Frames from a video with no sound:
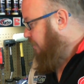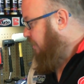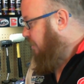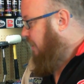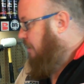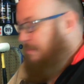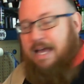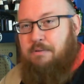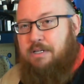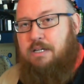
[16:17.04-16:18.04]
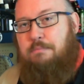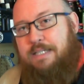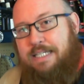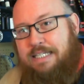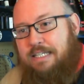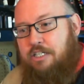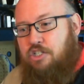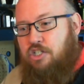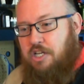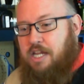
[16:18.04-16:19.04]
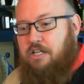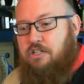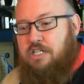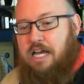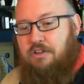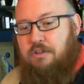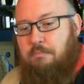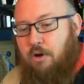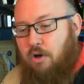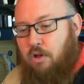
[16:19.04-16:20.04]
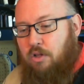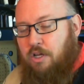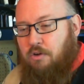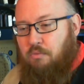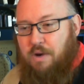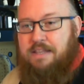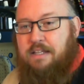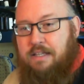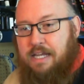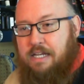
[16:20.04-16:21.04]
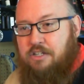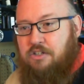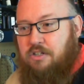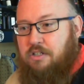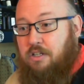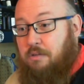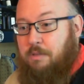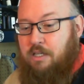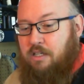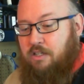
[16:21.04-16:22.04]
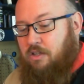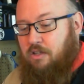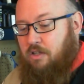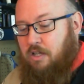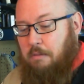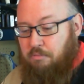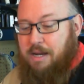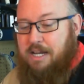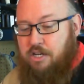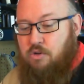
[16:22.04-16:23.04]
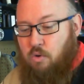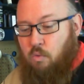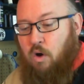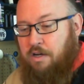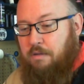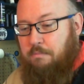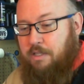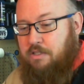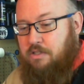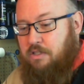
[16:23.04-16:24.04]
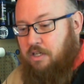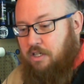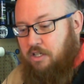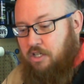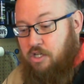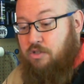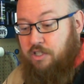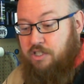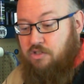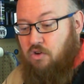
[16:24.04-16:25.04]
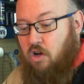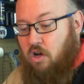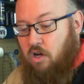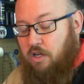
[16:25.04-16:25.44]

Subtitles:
How it completely changed how the ball read the lane. You could, I mean, a brand new Quantum that's hugely strong